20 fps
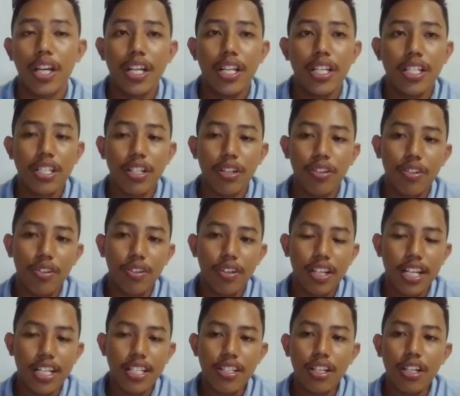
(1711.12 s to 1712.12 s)
So
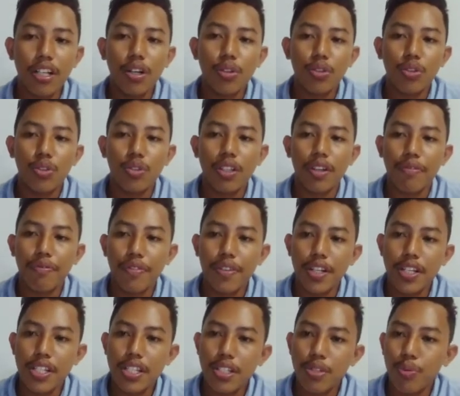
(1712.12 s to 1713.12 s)
let's go to the
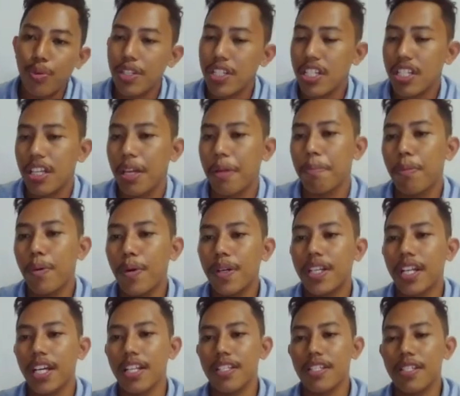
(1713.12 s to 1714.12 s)
first, which is the
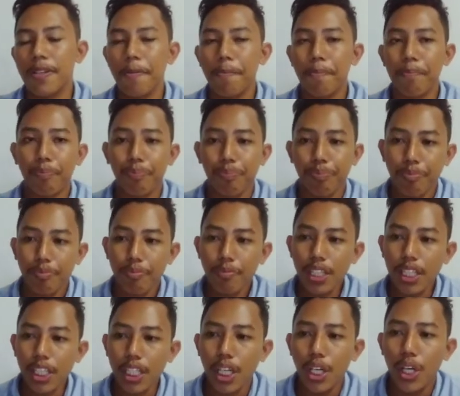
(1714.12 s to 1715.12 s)
importance.
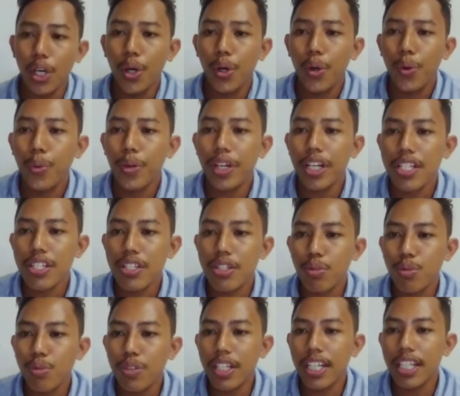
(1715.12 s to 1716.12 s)
When a
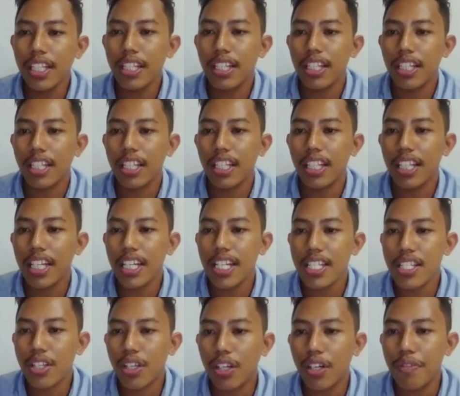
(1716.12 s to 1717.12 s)
student
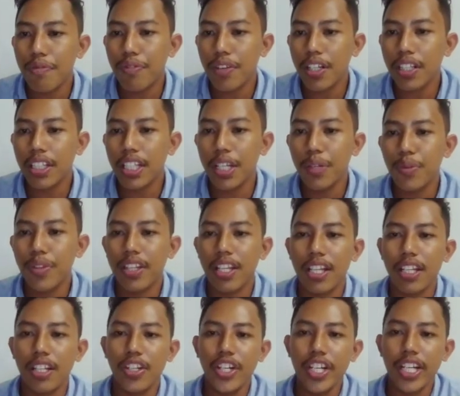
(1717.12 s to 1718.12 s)
is confronted with
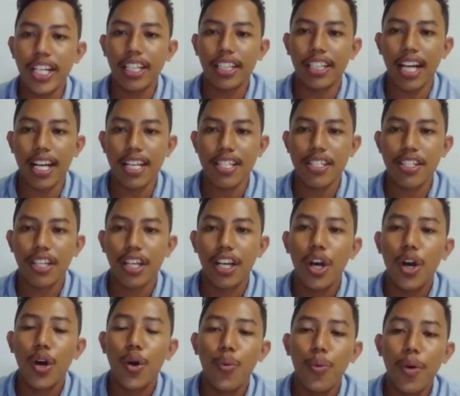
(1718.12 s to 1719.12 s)
a learning task,
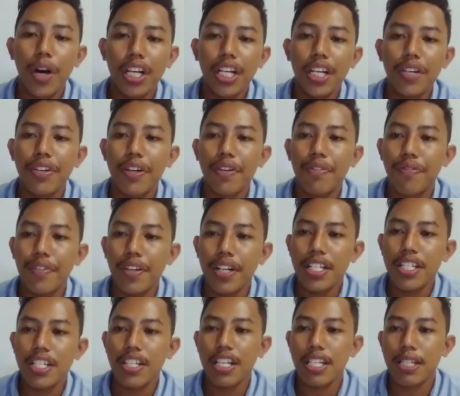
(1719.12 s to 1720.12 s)
one of her
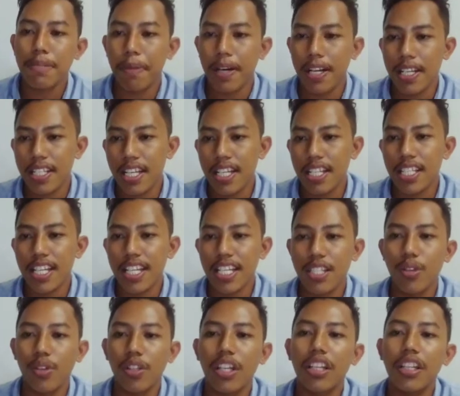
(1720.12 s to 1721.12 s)
first responses is
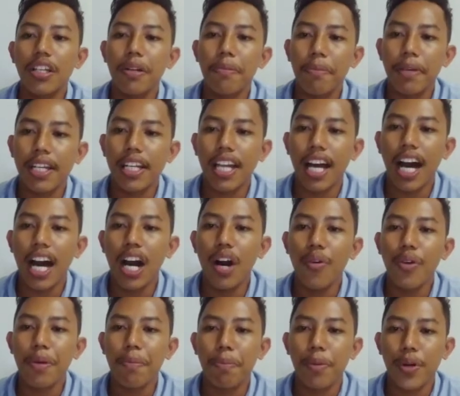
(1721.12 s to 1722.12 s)
to determine how
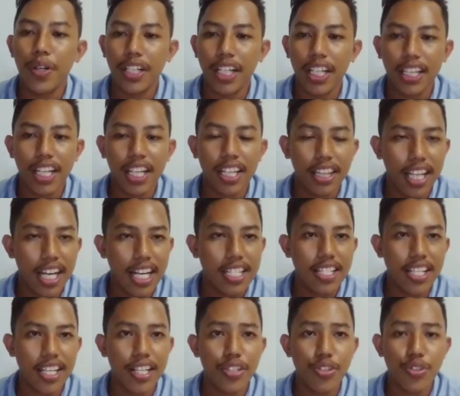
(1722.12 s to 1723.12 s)
important that task
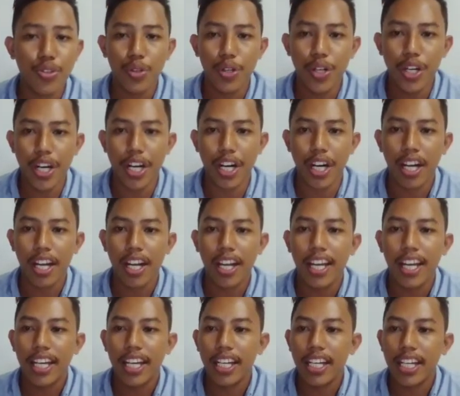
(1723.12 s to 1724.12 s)
is to her.
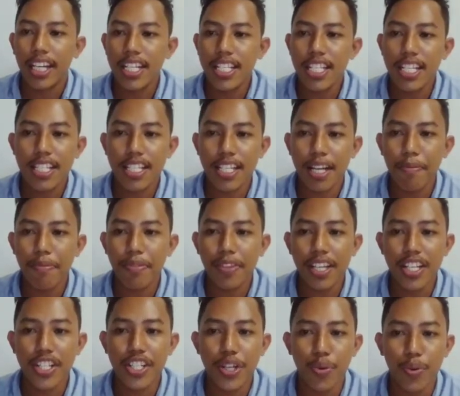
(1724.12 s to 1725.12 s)
Is it something
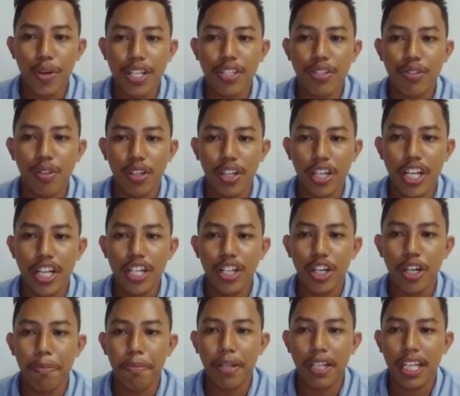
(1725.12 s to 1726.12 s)
she wants to learn
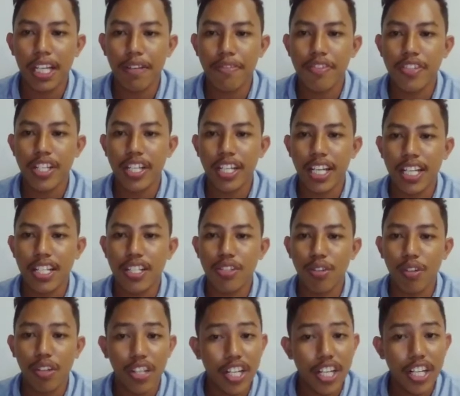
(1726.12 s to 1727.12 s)
or believes she needs to
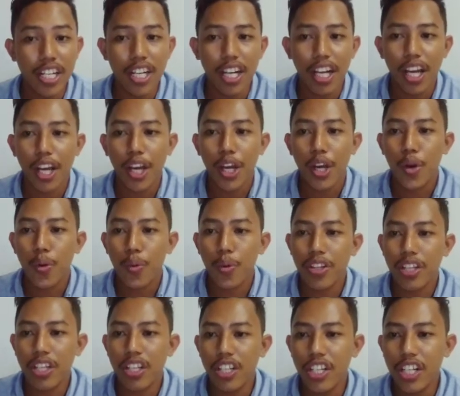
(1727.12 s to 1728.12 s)
learn? Will
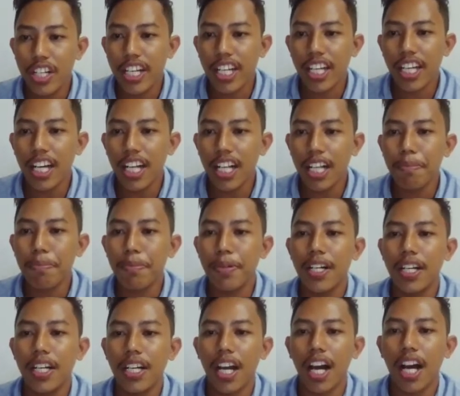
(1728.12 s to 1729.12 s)
the learning help
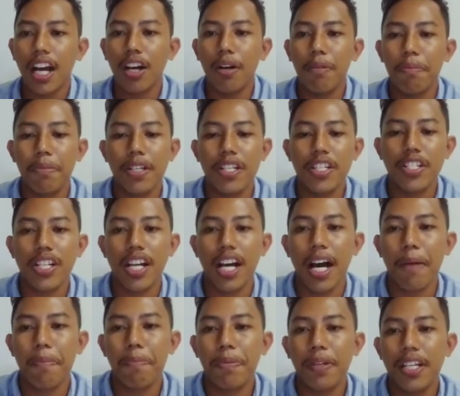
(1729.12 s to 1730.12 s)
her accomplish
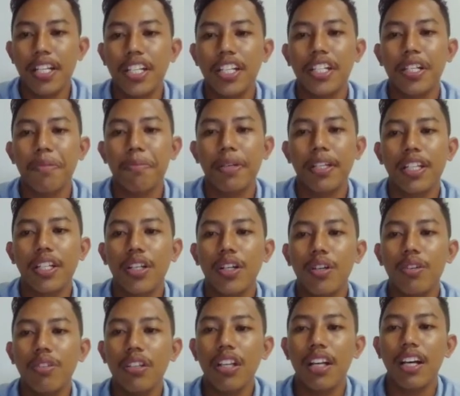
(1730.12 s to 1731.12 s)
a predetermined
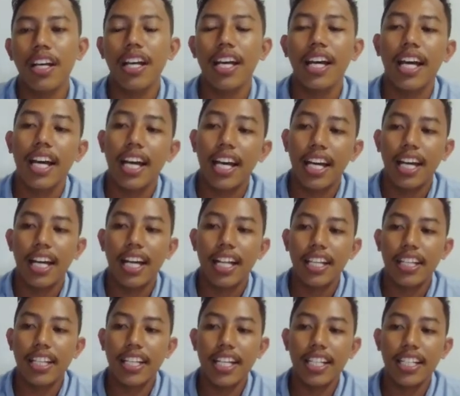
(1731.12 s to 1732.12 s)
goal?
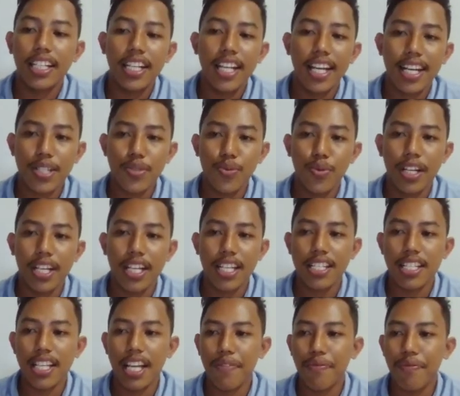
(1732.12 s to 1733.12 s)
Then the next one is
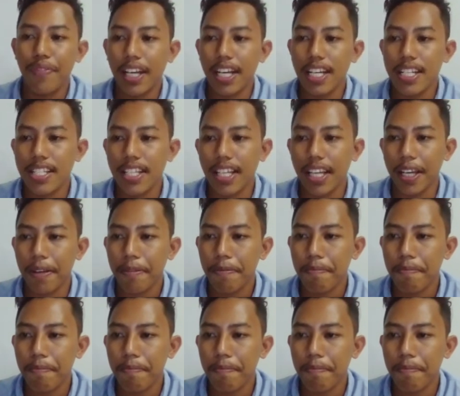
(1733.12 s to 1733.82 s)
the efficacy.